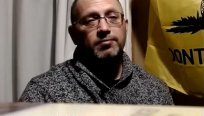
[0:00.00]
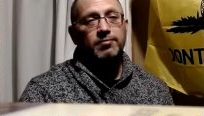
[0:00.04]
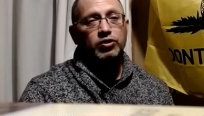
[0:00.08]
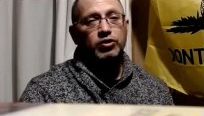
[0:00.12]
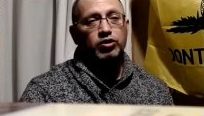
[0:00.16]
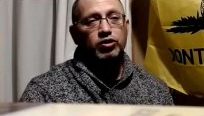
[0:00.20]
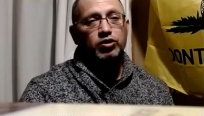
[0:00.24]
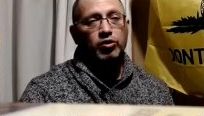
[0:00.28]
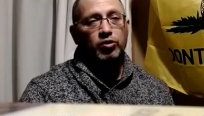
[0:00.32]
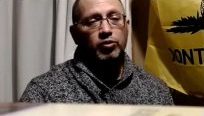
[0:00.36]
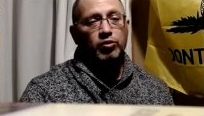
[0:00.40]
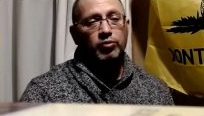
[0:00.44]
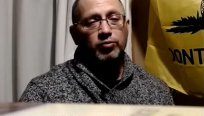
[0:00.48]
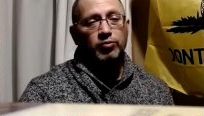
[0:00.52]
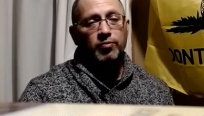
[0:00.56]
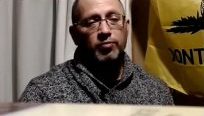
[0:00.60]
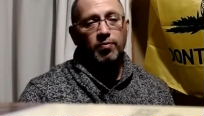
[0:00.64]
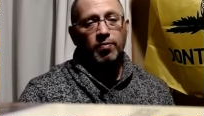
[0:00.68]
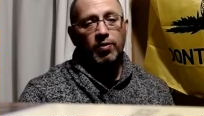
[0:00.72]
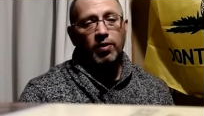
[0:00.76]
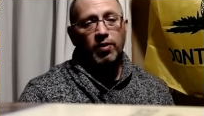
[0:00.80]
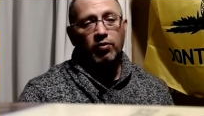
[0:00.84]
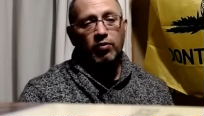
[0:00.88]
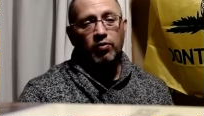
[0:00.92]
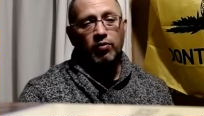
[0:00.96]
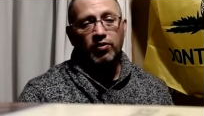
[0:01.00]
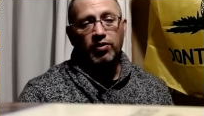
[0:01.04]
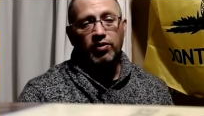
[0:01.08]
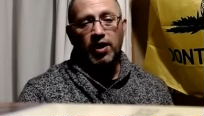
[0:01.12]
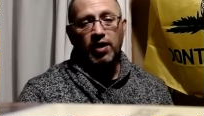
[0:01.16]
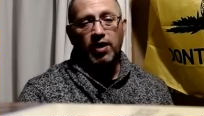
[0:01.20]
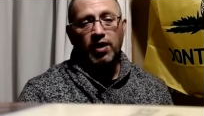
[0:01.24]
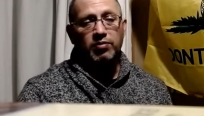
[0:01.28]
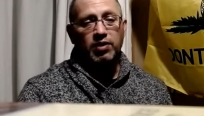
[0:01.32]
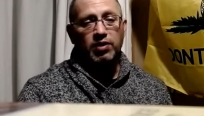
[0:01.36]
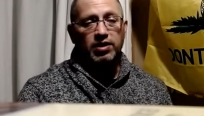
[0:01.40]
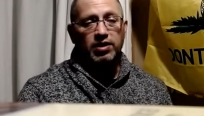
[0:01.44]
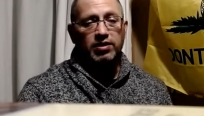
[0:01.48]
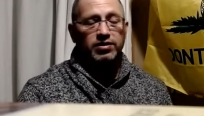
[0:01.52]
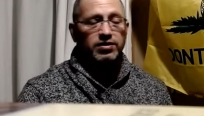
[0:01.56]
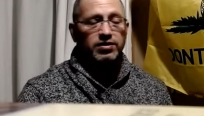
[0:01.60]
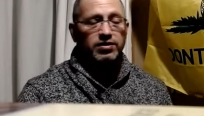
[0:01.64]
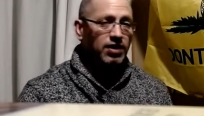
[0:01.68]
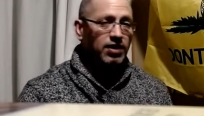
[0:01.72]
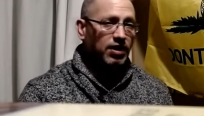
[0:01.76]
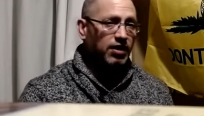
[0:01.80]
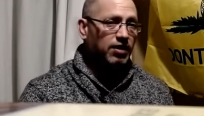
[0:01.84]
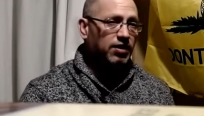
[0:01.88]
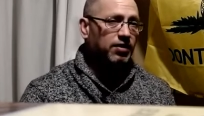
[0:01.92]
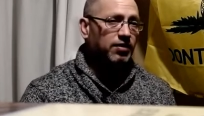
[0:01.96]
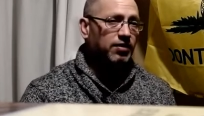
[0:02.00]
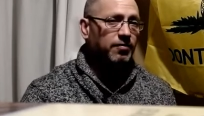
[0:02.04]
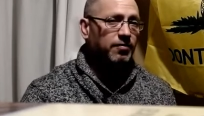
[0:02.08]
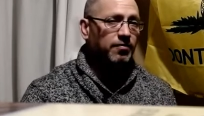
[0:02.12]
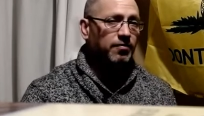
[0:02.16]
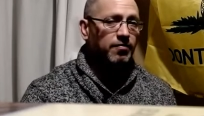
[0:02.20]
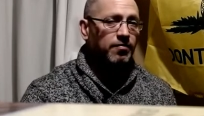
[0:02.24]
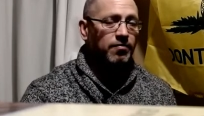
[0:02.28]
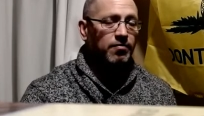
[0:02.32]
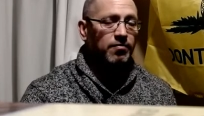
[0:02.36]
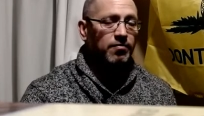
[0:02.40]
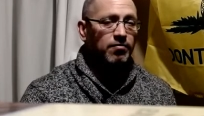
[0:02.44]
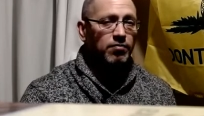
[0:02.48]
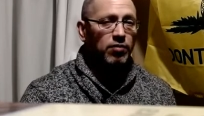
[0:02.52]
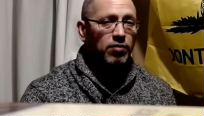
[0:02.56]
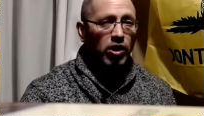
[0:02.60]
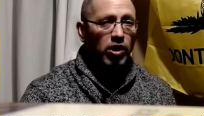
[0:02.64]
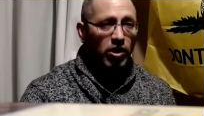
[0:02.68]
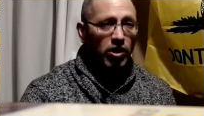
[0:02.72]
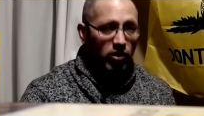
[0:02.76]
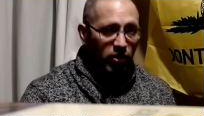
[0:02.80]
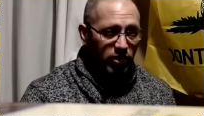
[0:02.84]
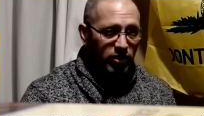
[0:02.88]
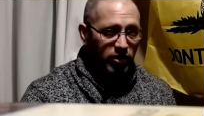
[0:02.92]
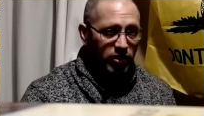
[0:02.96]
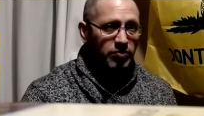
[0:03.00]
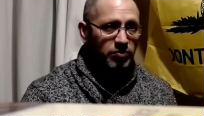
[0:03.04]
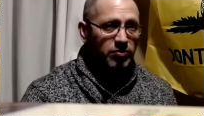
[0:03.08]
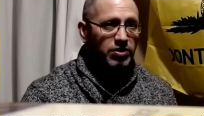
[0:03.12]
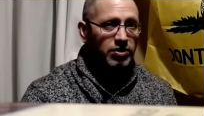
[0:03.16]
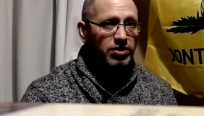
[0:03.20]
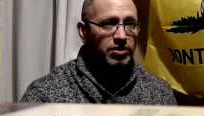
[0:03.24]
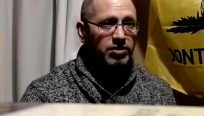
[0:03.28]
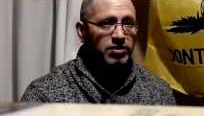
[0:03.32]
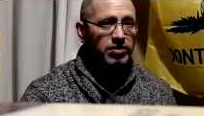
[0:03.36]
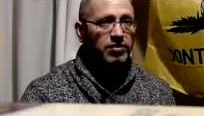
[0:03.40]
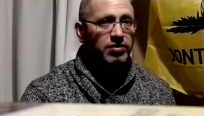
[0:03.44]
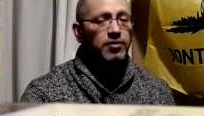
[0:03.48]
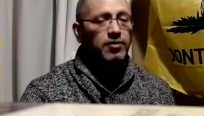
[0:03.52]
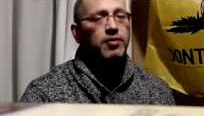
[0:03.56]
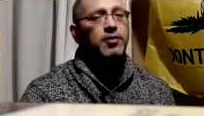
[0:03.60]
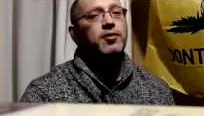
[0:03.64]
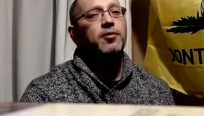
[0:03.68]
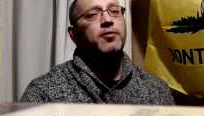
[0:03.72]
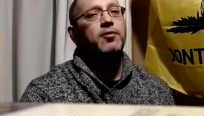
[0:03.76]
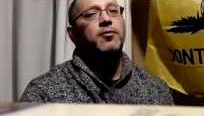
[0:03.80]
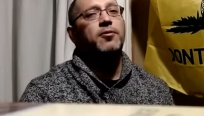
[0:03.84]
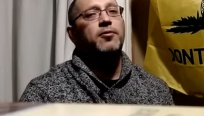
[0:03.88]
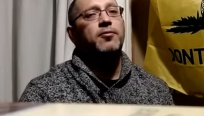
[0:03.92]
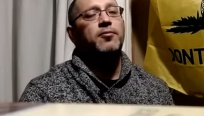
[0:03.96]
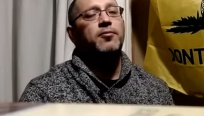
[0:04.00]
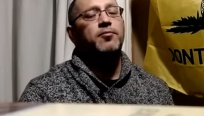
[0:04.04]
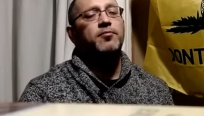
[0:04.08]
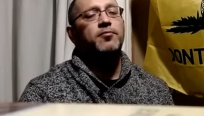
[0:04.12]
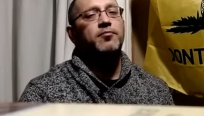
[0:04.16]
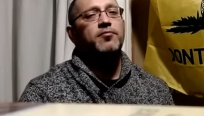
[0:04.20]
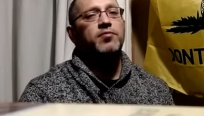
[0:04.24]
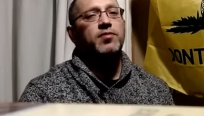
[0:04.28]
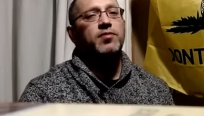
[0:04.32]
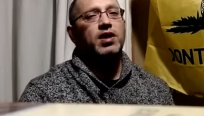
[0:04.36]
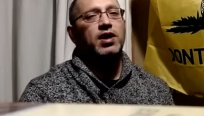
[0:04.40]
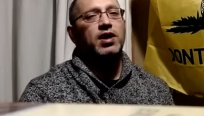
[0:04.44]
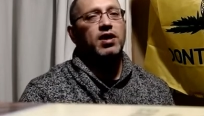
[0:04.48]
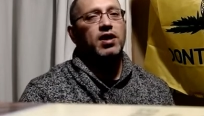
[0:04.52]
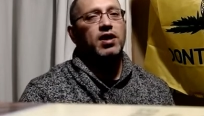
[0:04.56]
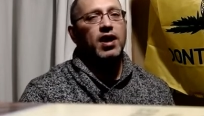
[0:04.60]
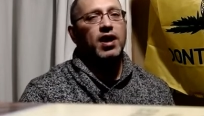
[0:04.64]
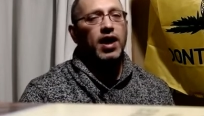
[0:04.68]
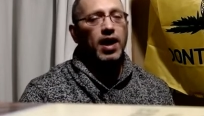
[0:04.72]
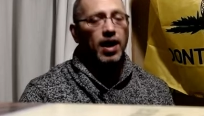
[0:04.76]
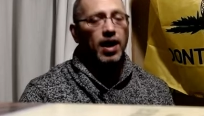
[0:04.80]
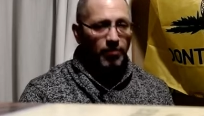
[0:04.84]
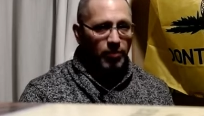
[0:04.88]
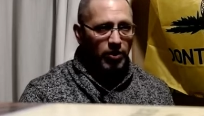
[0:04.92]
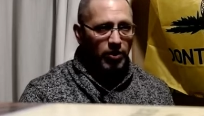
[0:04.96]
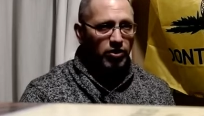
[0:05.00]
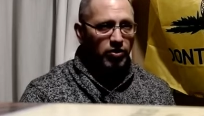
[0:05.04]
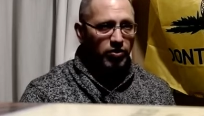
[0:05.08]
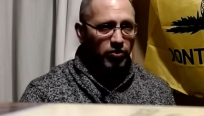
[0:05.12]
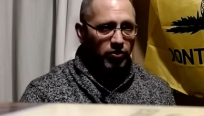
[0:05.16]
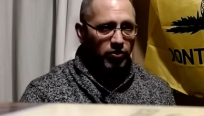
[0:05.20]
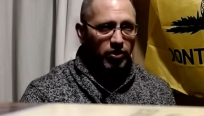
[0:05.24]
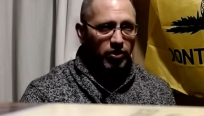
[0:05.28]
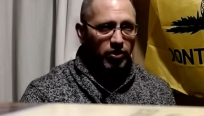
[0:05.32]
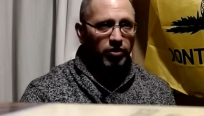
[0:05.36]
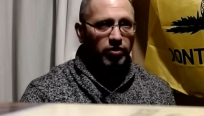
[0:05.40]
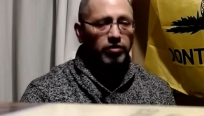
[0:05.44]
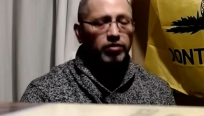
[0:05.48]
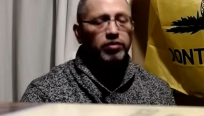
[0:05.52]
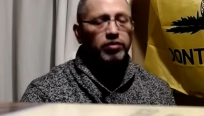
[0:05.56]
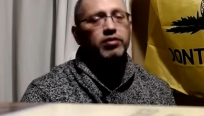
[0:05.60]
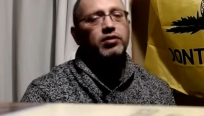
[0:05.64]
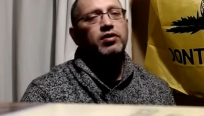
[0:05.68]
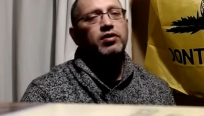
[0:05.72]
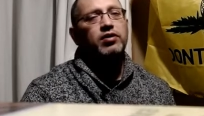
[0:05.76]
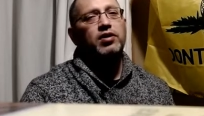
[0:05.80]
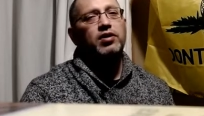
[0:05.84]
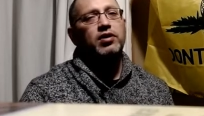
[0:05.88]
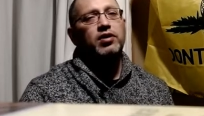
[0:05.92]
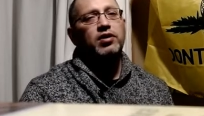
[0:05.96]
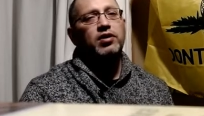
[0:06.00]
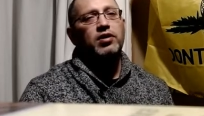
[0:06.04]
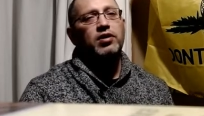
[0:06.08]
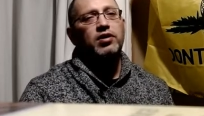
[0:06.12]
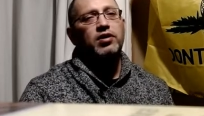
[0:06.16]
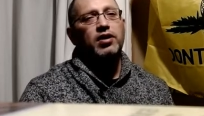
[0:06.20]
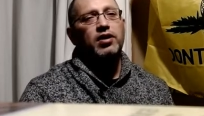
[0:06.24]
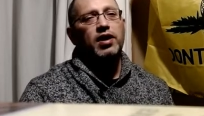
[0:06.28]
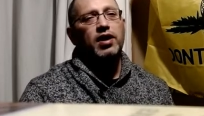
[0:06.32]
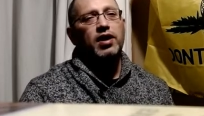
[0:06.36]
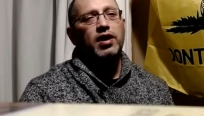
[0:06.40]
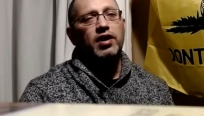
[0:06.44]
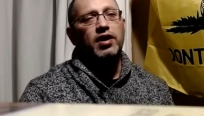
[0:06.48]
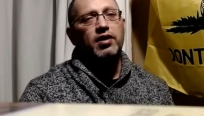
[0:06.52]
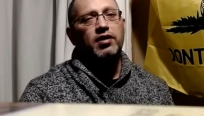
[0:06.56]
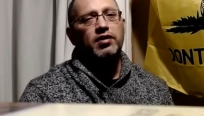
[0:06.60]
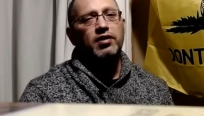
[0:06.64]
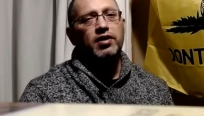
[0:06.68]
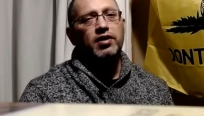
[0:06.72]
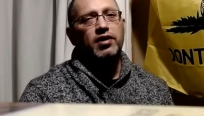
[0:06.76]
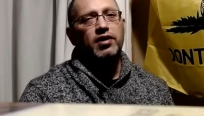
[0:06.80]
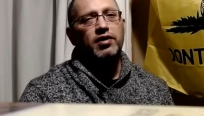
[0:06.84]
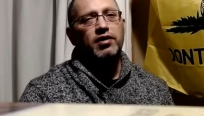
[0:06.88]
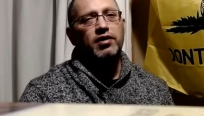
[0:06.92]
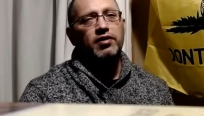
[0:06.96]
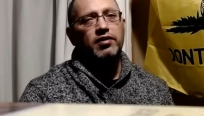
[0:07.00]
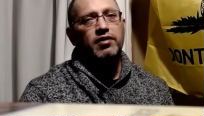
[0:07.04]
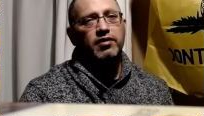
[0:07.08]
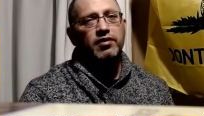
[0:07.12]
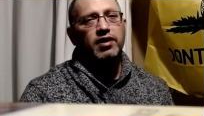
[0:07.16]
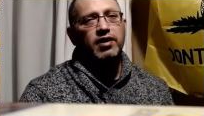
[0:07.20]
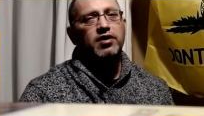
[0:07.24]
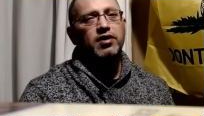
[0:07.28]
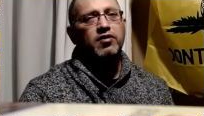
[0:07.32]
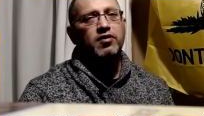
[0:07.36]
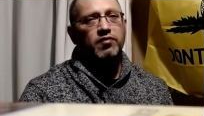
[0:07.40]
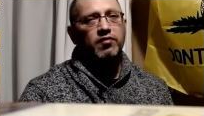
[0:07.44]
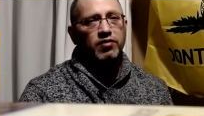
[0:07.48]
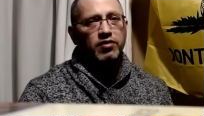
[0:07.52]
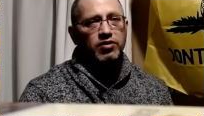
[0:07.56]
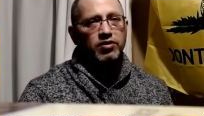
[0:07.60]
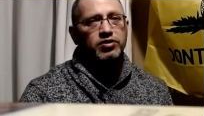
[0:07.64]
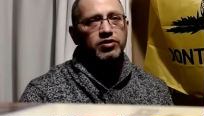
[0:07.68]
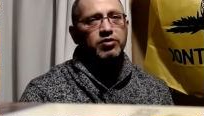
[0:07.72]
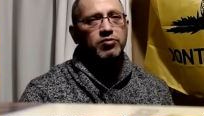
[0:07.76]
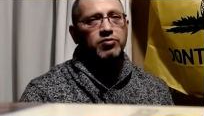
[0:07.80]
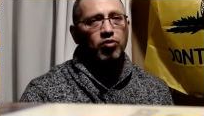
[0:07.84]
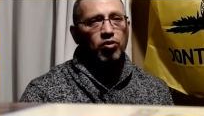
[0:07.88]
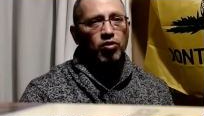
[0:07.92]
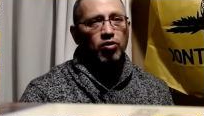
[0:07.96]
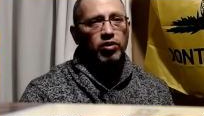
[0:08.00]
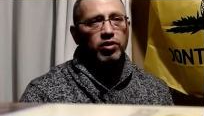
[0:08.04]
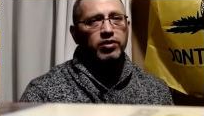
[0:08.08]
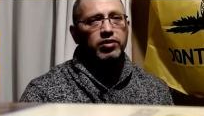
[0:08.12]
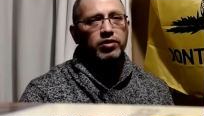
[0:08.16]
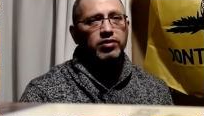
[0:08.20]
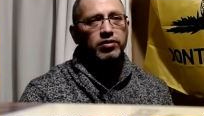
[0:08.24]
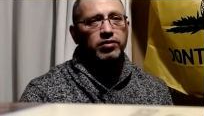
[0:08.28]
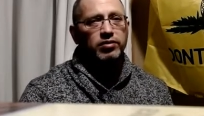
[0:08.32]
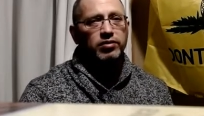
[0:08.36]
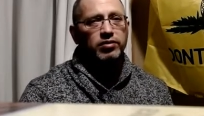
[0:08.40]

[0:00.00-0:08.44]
So, with that being said, Merry Christmas, Happy New Year, and uh, thank you for the support.